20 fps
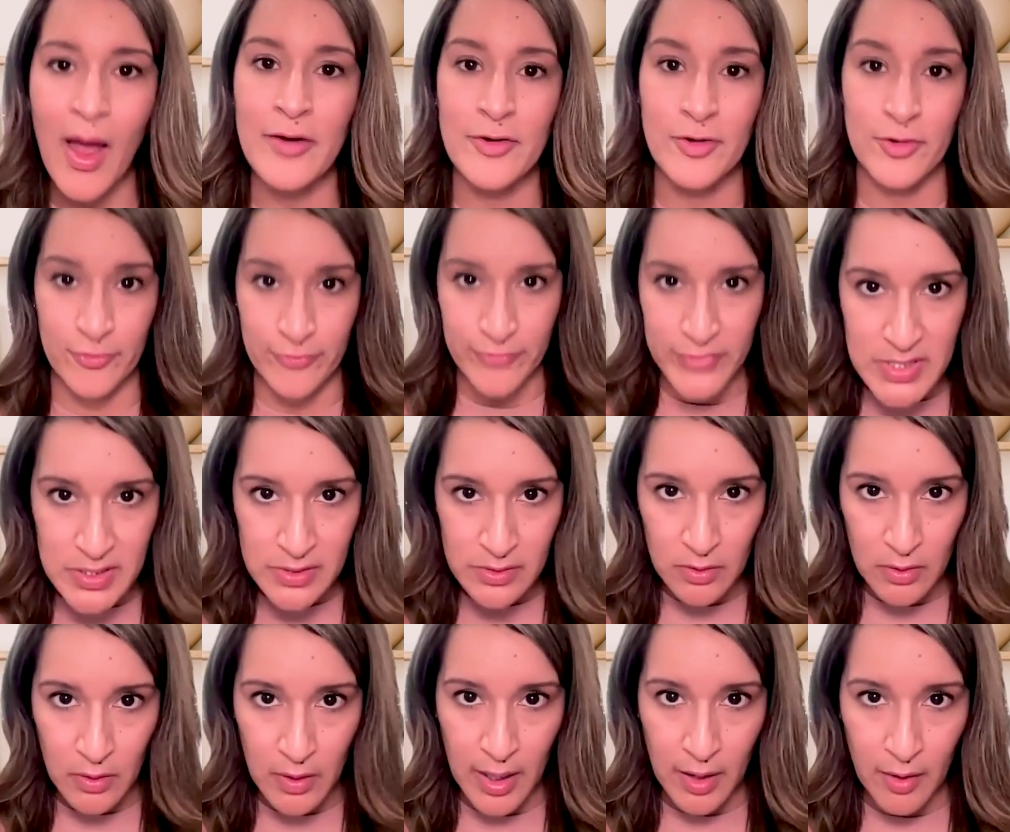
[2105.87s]
and your
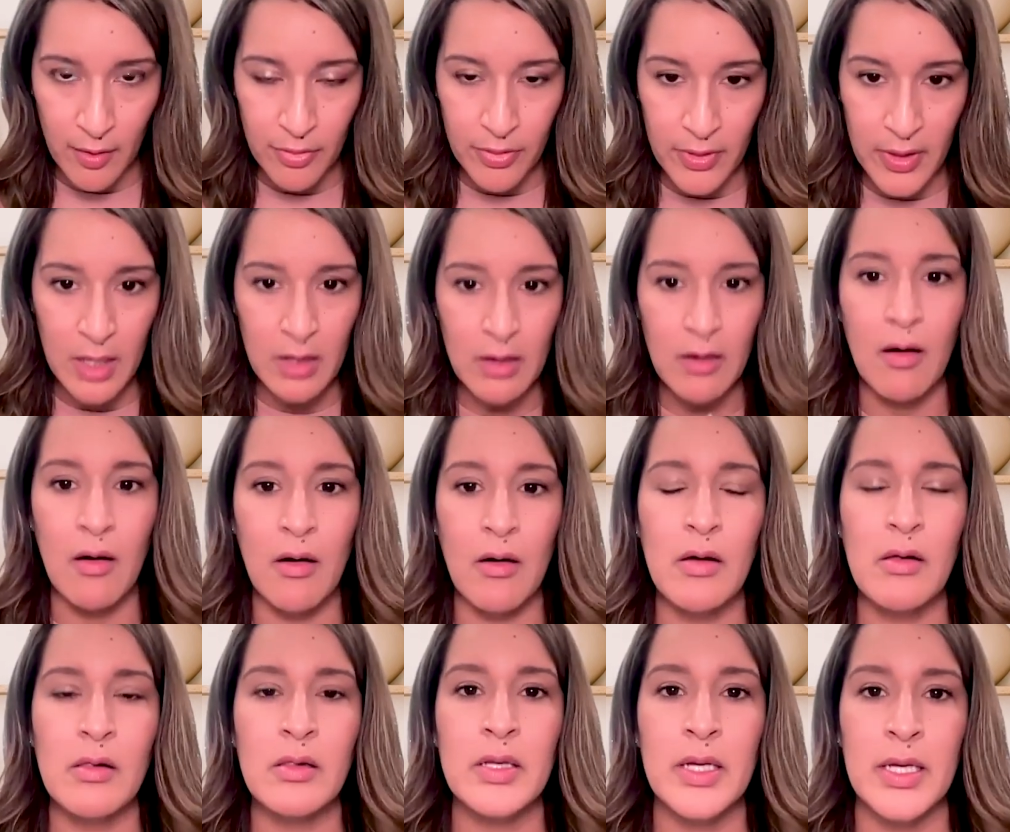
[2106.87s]
physical health. It
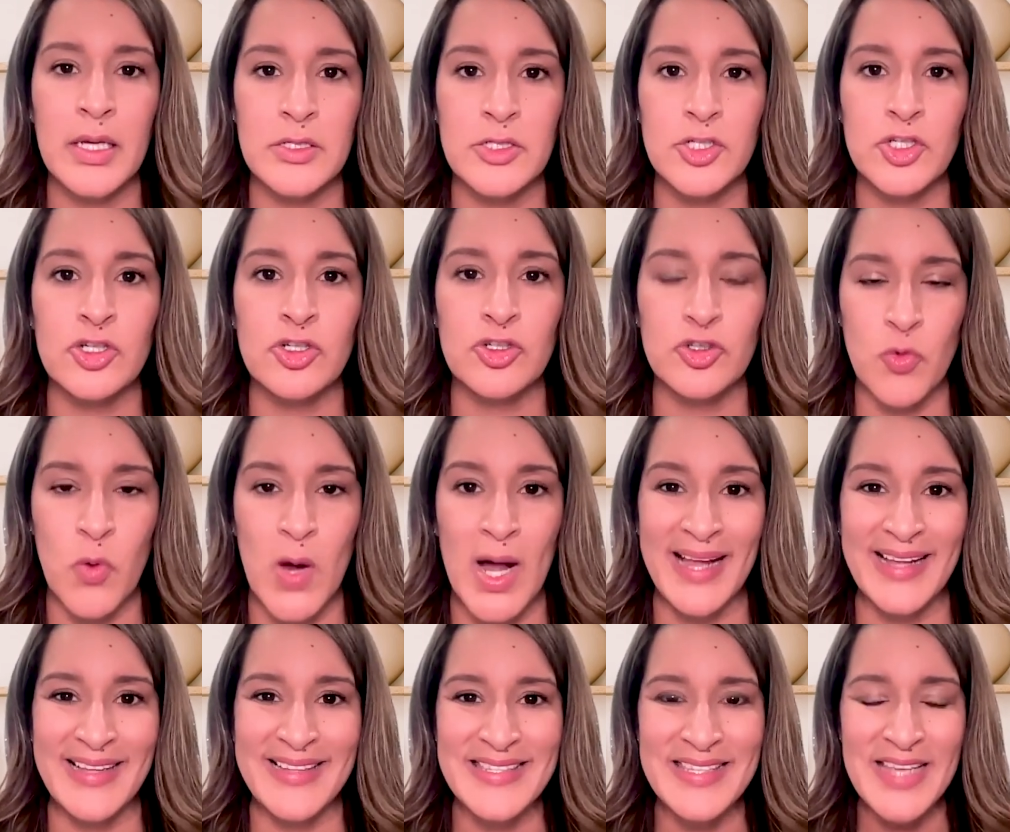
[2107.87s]
all
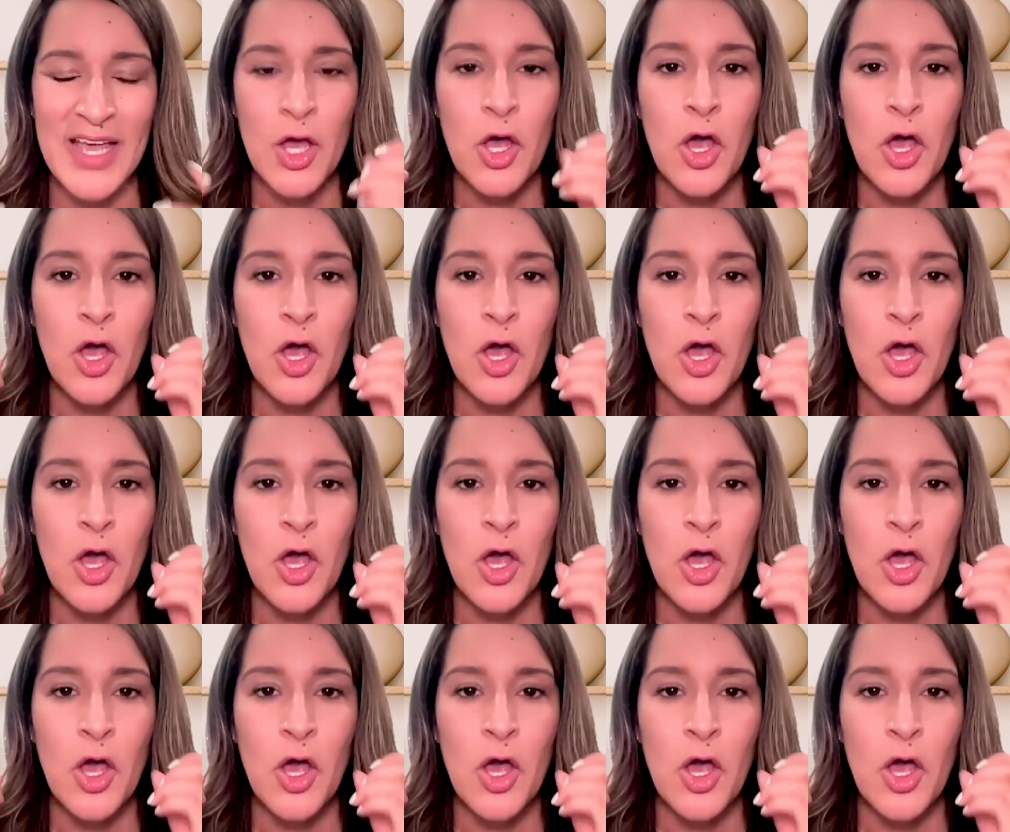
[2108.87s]
intertwines.